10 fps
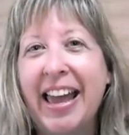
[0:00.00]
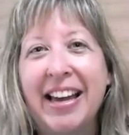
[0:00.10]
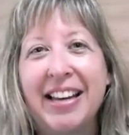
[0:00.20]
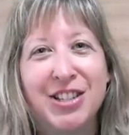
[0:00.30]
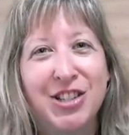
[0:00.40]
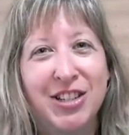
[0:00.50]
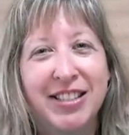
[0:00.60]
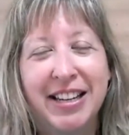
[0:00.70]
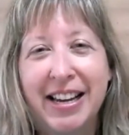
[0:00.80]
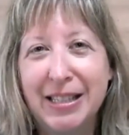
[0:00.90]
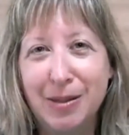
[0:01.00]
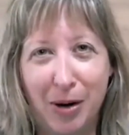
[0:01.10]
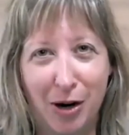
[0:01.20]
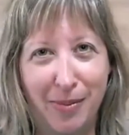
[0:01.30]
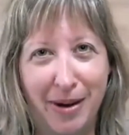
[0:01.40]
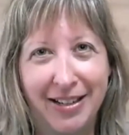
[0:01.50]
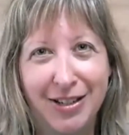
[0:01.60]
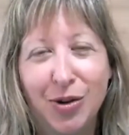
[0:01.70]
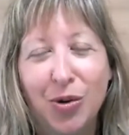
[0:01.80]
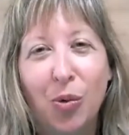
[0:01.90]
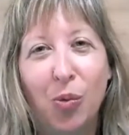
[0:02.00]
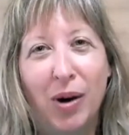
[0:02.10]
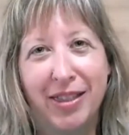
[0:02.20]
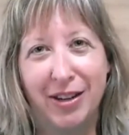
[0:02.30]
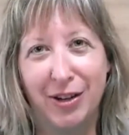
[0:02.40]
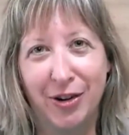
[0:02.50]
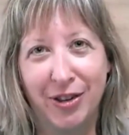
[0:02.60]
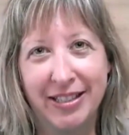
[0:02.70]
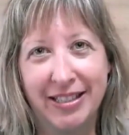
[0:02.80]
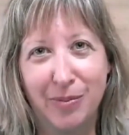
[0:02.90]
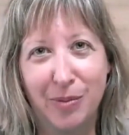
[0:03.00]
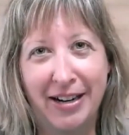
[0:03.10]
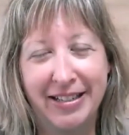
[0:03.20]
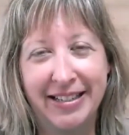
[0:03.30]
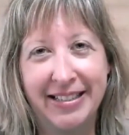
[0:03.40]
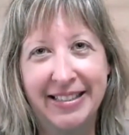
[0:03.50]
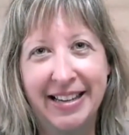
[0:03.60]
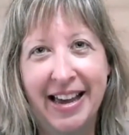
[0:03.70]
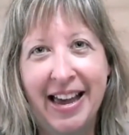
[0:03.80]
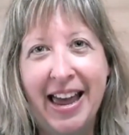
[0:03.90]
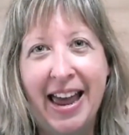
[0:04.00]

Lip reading: and just experiment with your listening practice.